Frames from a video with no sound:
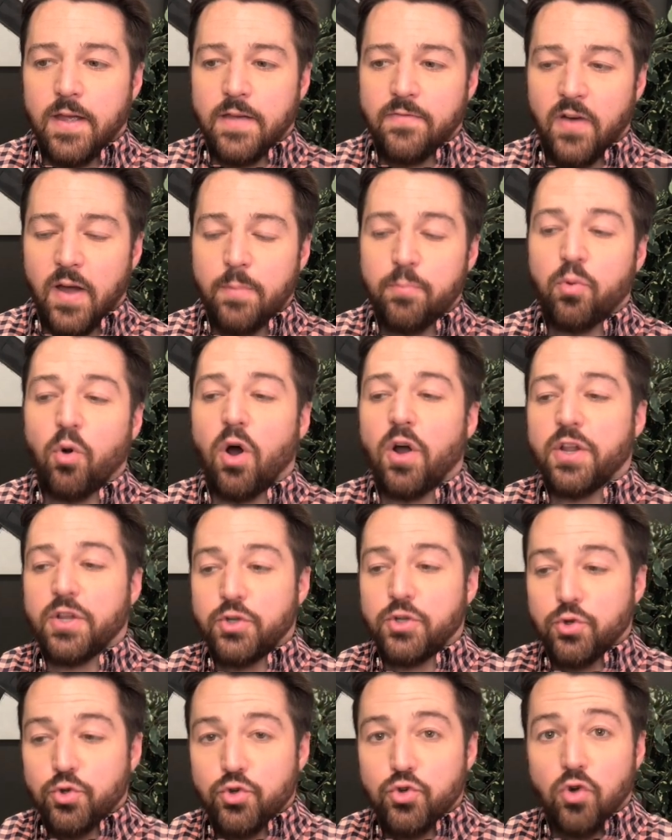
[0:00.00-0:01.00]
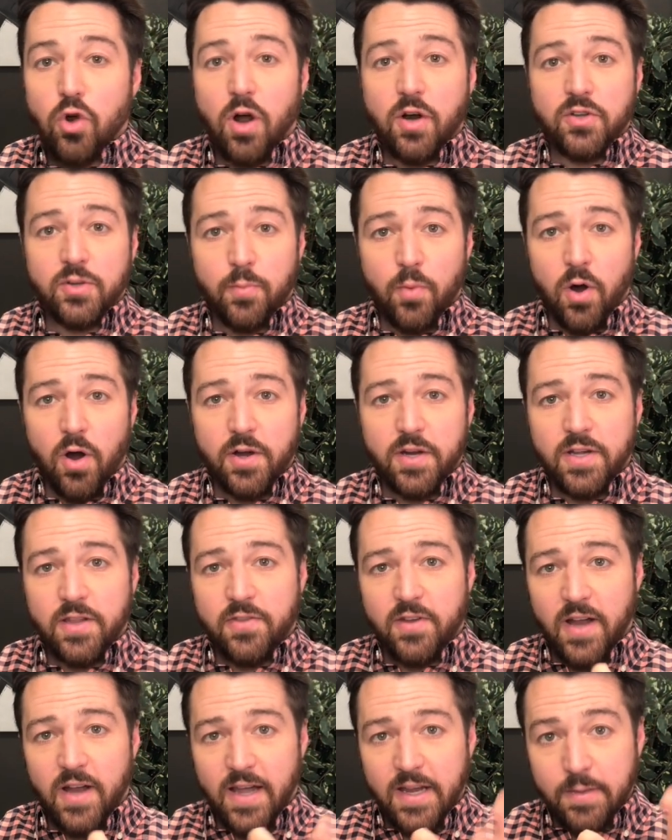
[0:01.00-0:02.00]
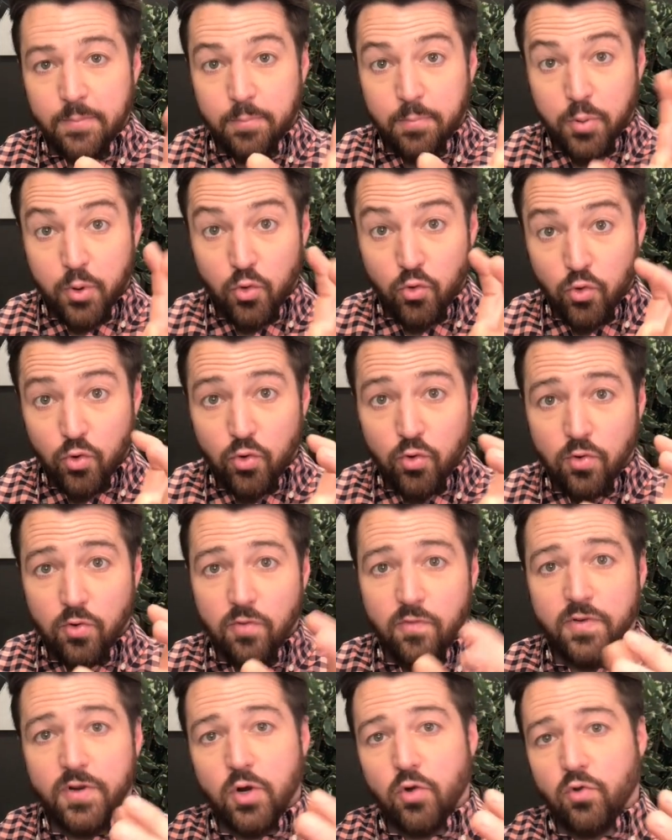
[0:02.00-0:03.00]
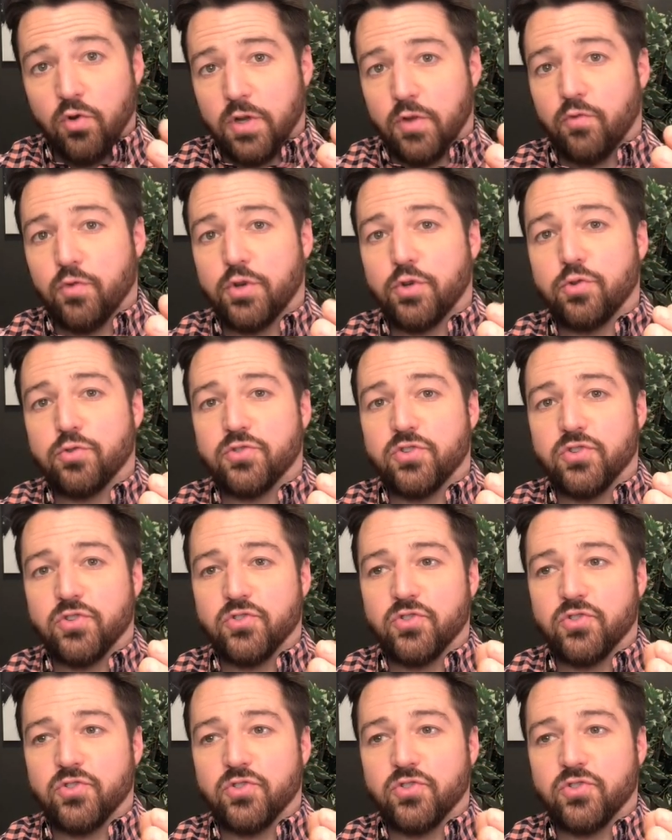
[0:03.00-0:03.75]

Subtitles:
brought a new drug to market that I can prove, reduces